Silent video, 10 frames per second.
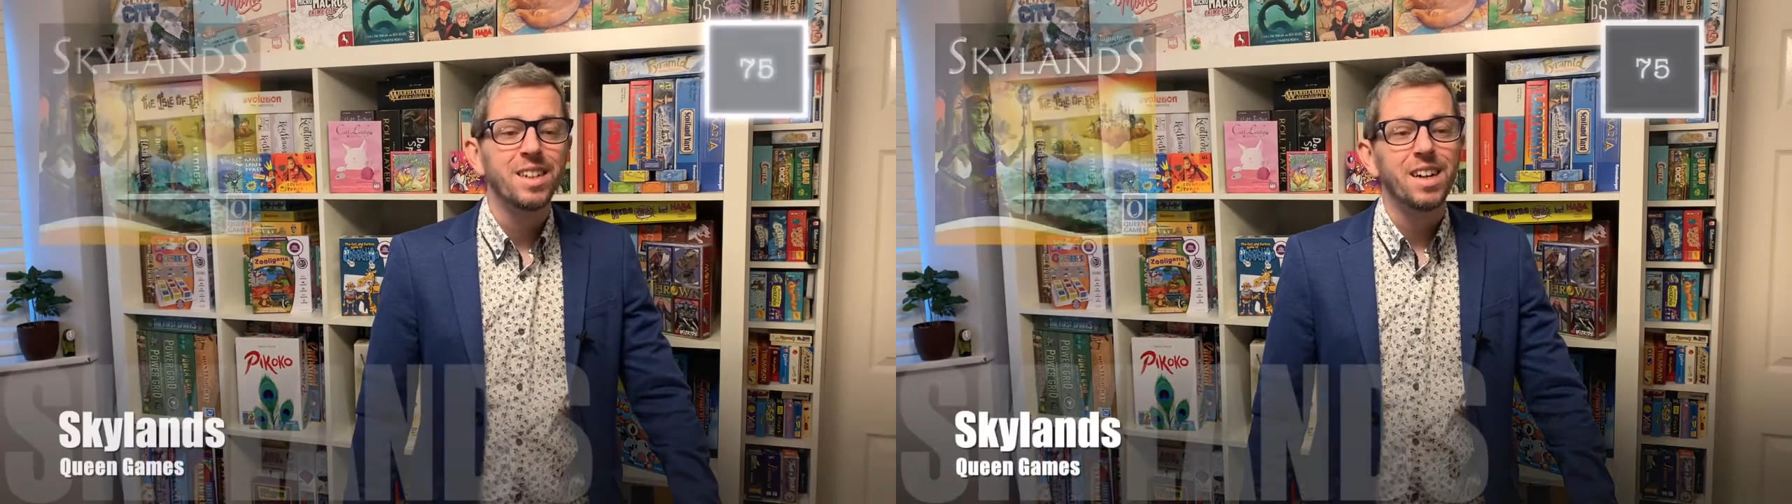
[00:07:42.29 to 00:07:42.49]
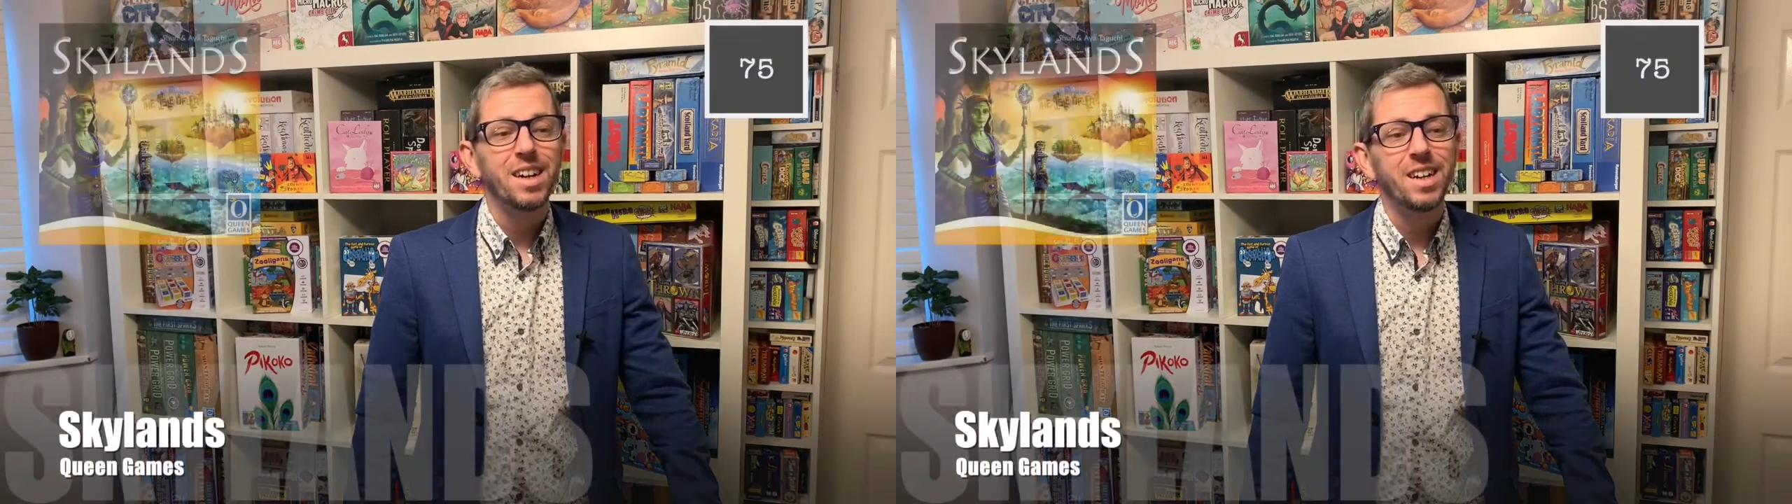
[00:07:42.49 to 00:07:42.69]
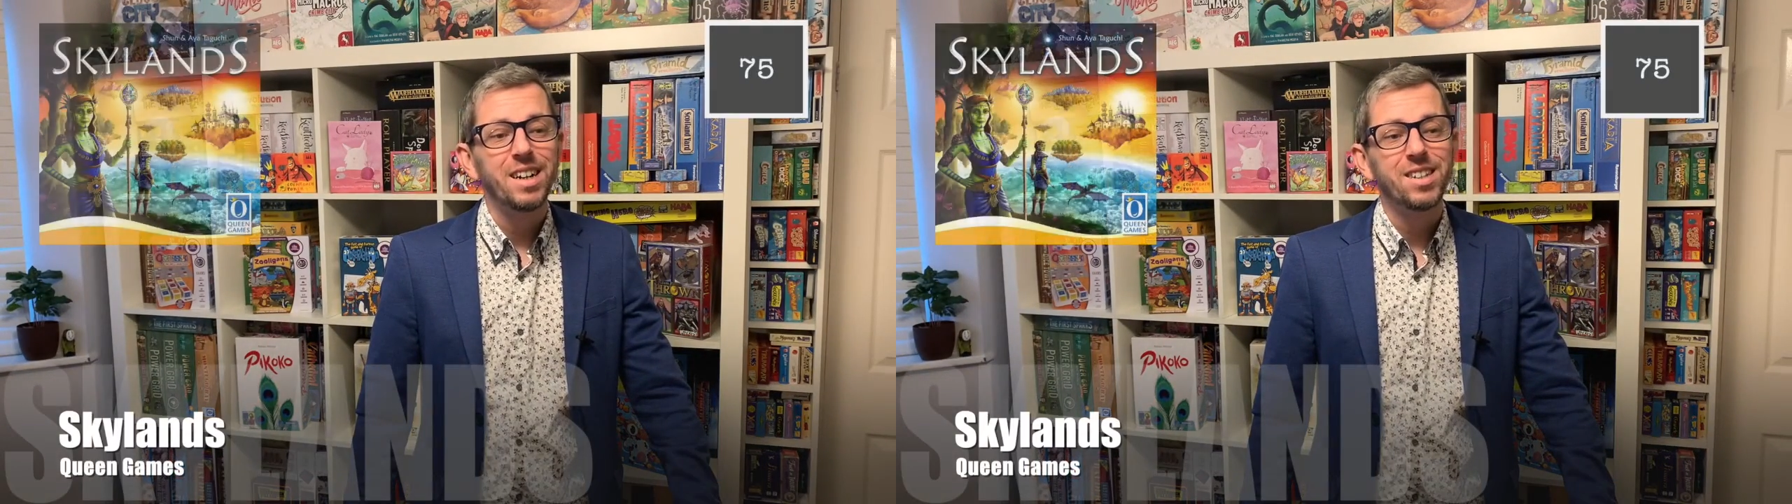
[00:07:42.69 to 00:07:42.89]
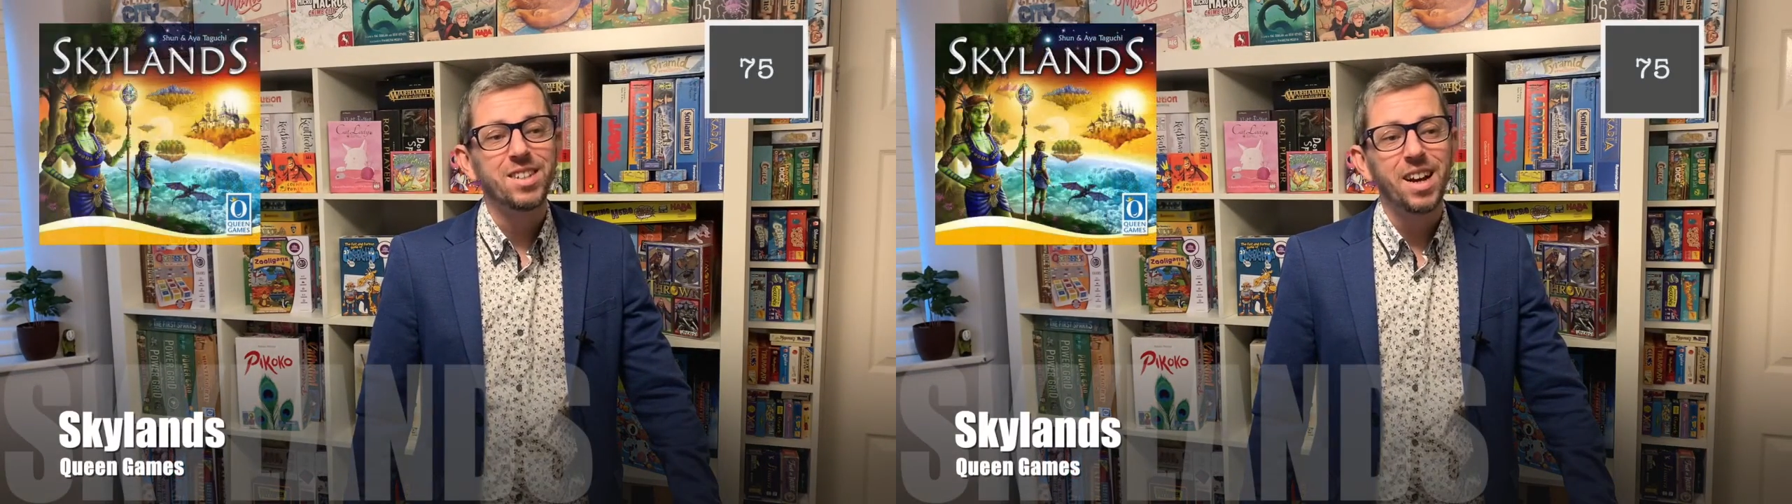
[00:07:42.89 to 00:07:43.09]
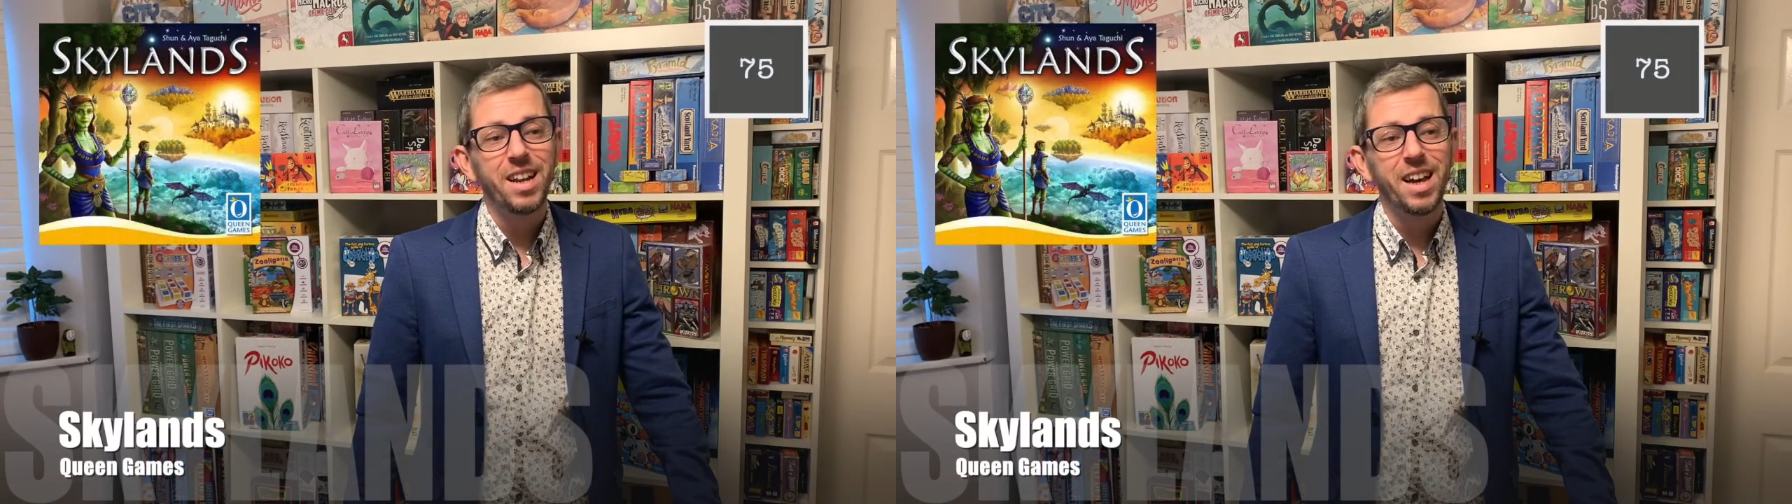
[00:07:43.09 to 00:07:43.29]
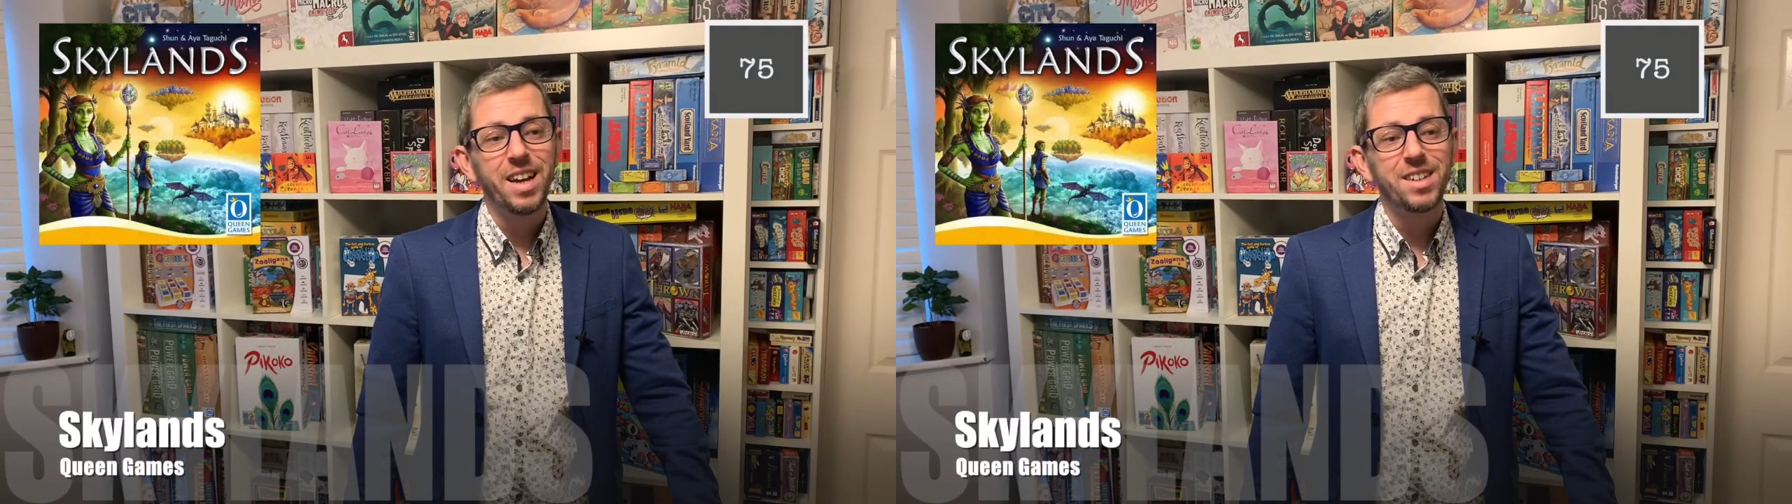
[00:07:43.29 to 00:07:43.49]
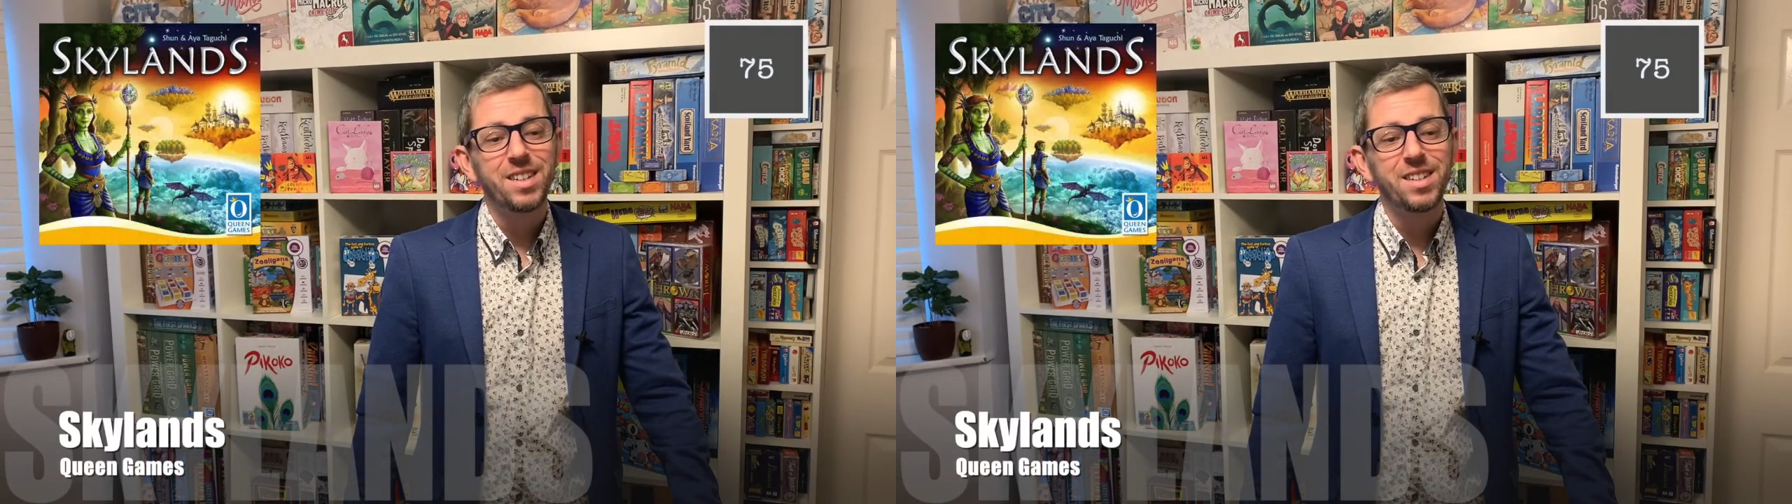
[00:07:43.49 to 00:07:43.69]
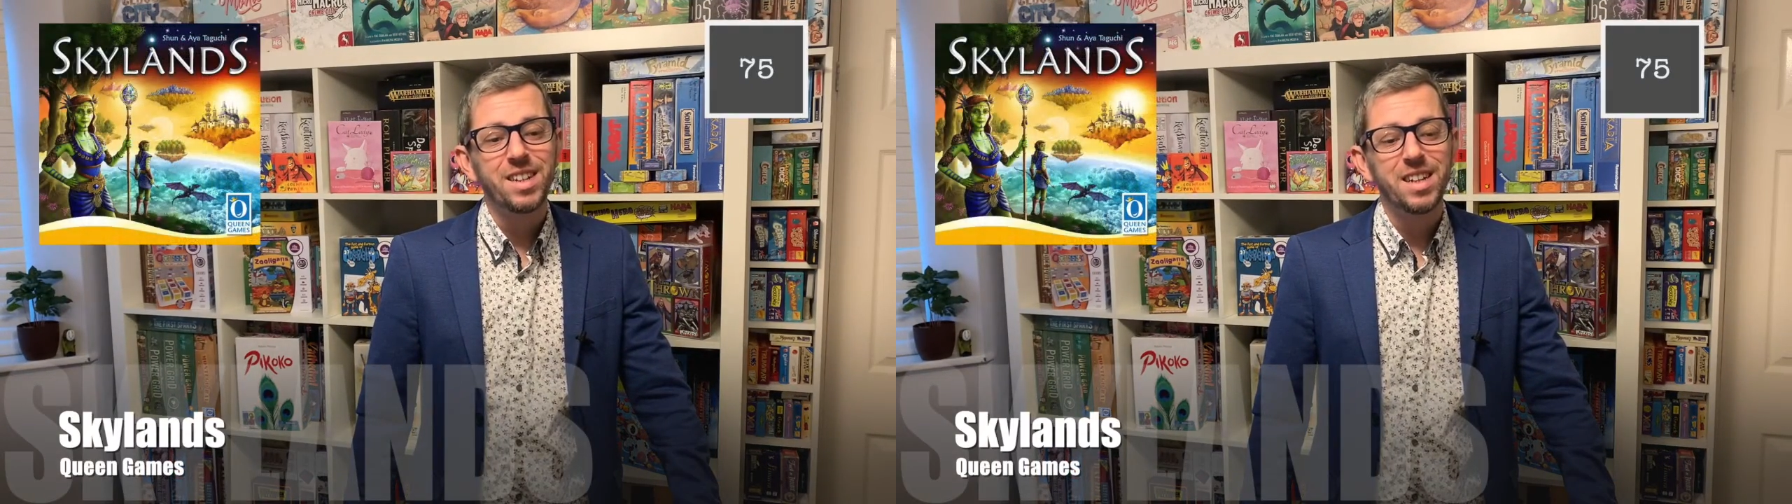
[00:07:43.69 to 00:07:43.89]

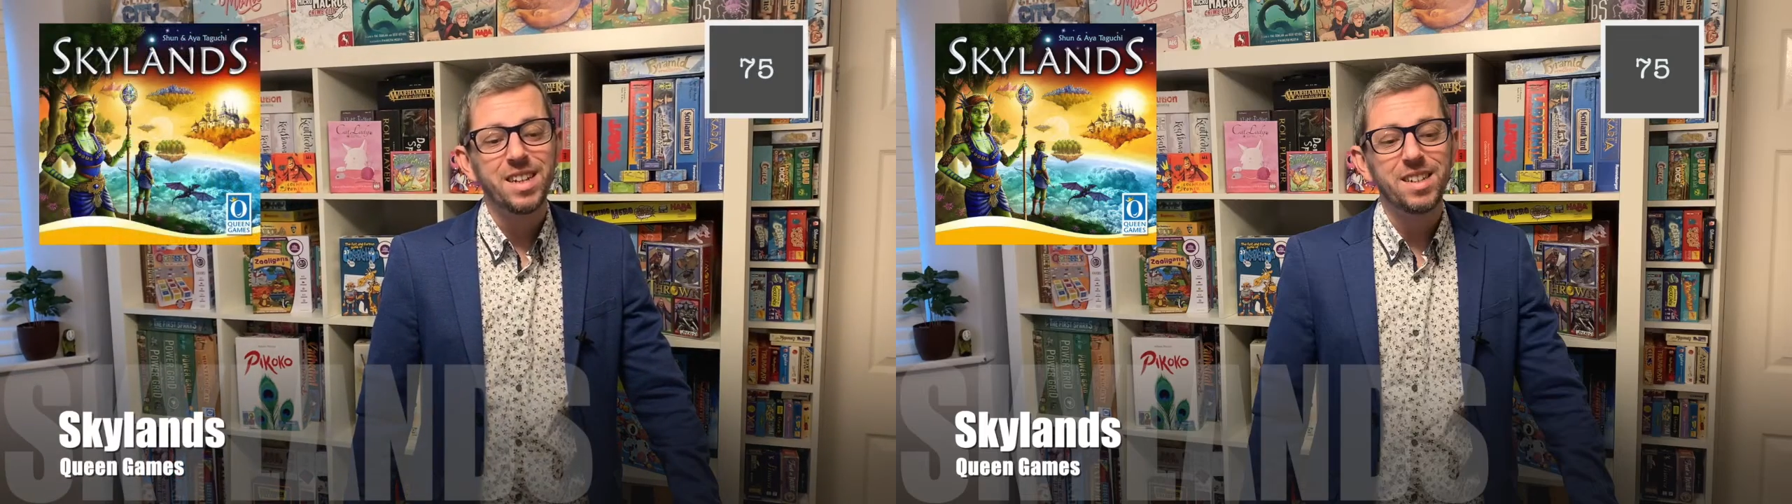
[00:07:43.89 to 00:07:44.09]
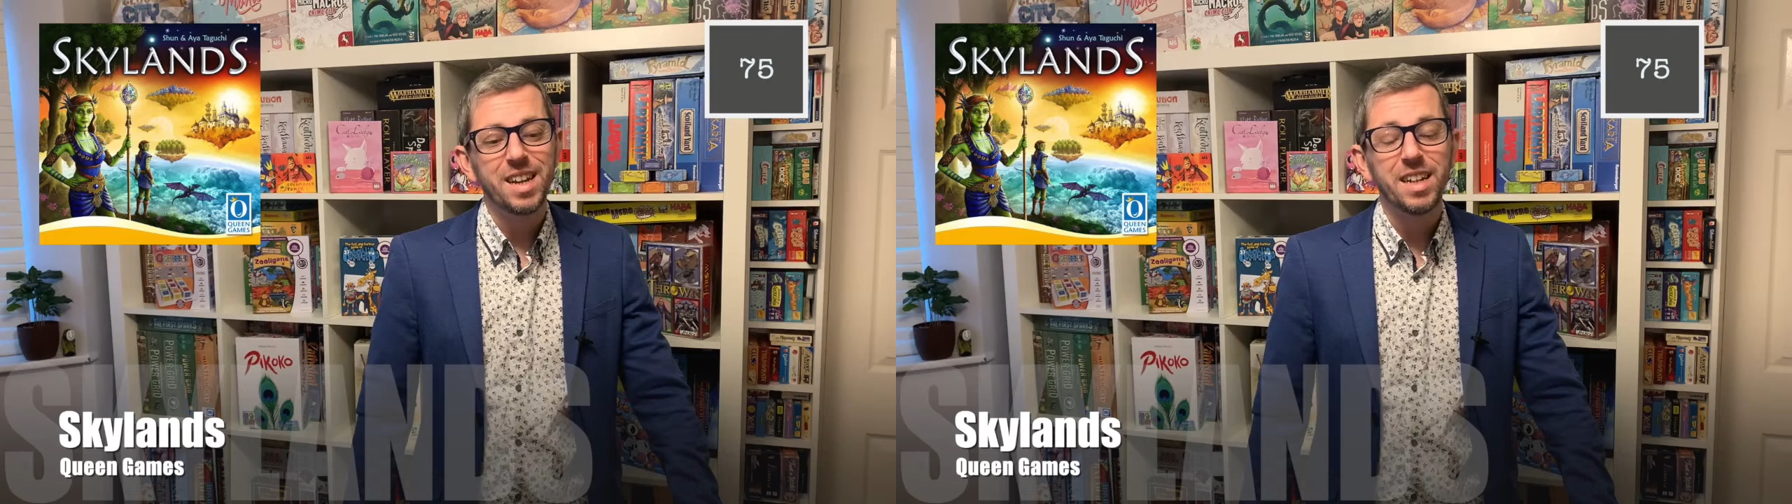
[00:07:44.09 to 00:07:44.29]
Skylands is